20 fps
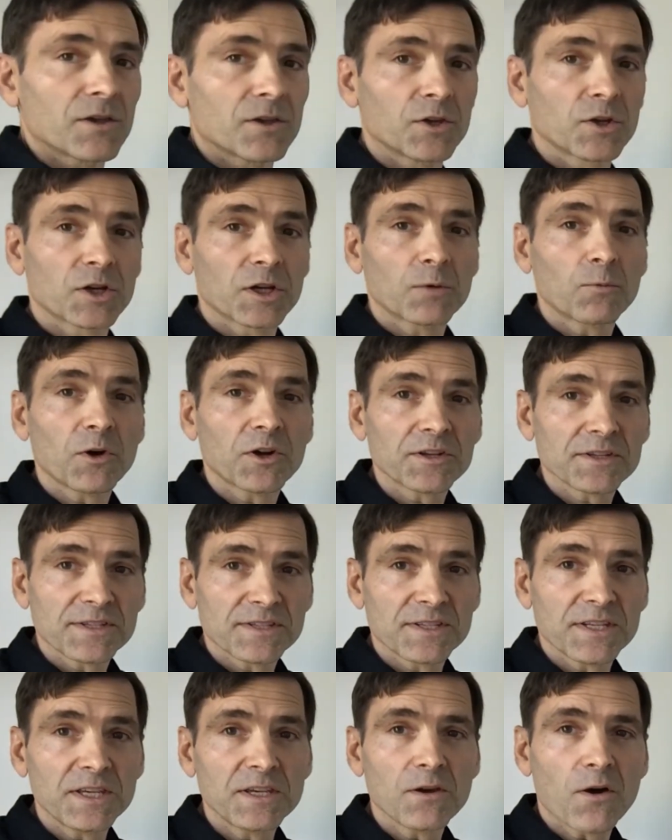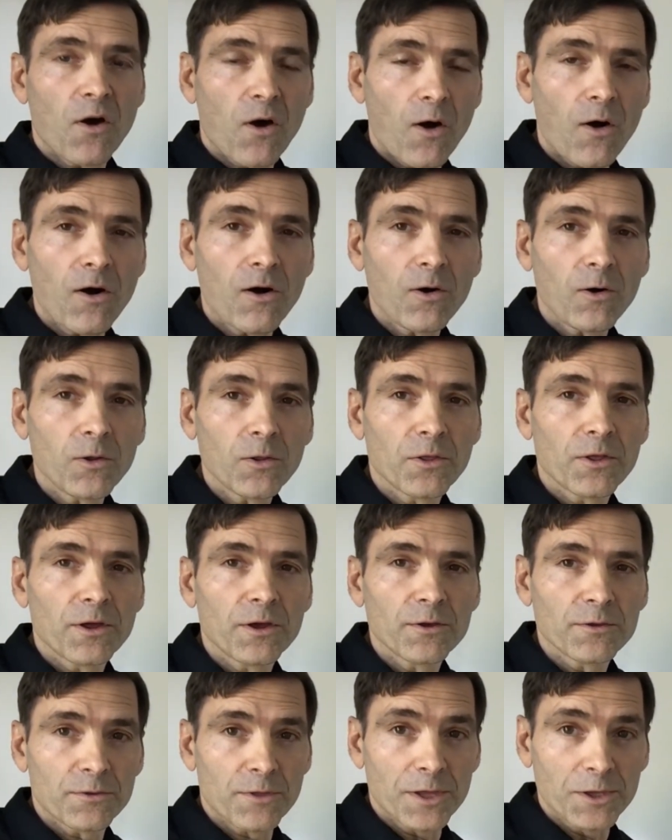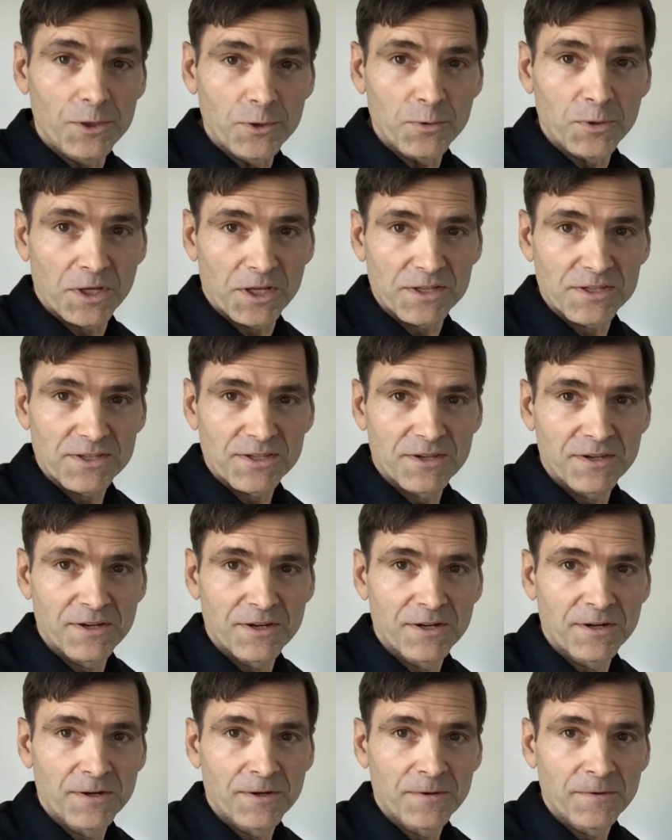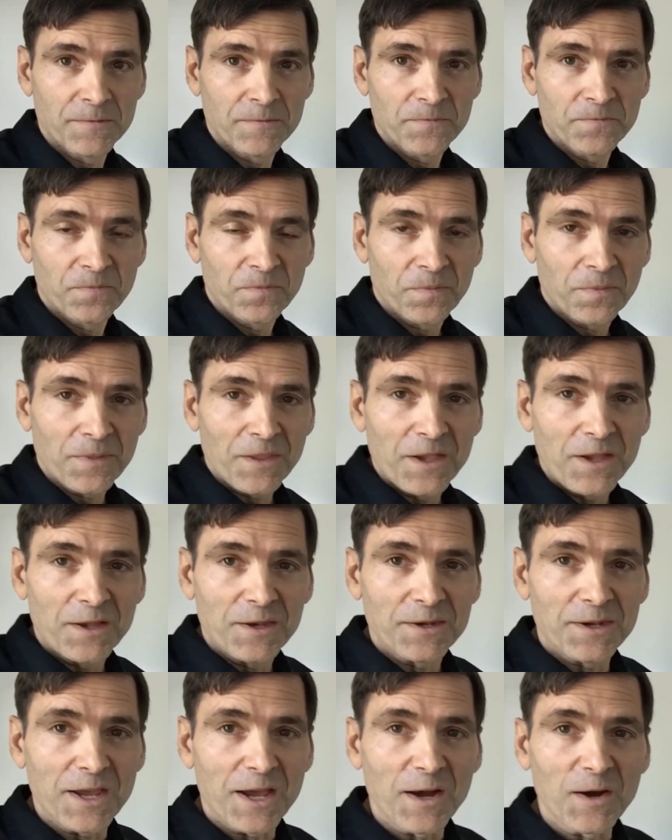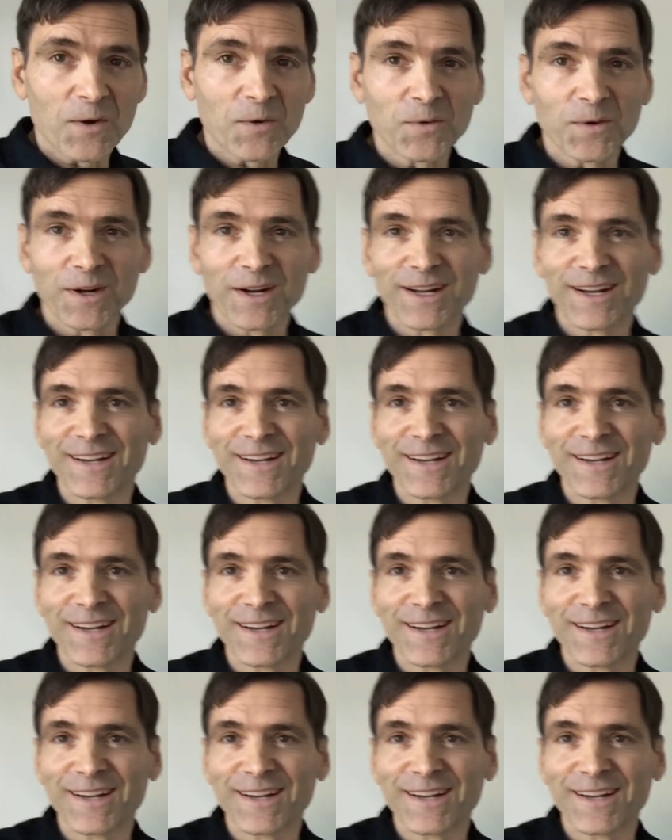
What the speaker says: you're going to want to see all the units. Now,